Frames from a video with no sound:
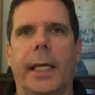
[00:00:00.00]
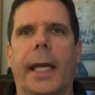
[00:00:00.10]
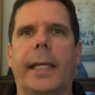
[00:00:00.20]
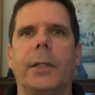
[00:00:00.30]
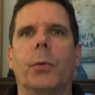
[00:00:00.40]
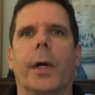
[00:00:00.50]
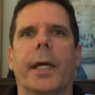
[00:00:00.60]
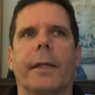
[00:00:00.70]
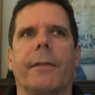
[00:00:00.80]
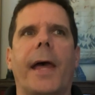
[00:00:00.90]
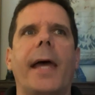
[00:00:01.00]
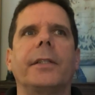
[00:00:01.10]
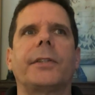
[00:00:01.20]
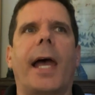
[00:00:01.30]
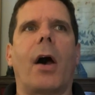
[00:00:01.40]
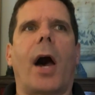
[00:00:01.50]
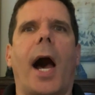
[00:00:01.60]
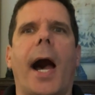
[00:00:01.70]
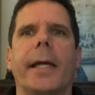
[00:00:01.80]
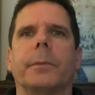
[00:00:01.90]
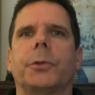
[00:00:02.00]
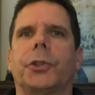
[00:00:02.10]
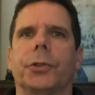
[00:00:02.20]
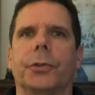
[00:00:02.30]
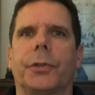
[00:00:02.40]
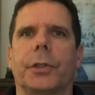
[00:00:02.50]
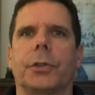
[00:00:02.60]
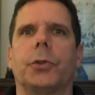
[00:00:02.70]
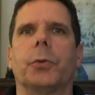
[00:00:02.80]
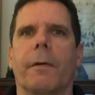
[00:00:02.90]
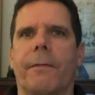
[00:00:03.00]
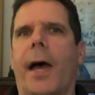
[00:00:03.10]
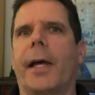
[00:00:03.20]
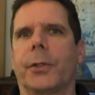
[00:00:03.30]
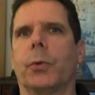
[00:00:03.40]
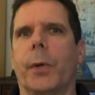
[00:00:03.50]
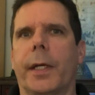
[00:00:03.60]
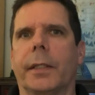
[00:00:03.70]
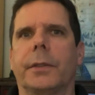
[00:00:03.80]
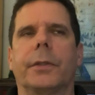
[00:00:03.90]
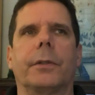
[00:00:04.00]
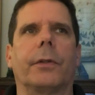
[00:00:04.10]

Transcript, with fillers: Anyway, that is how I am choosing to evaluate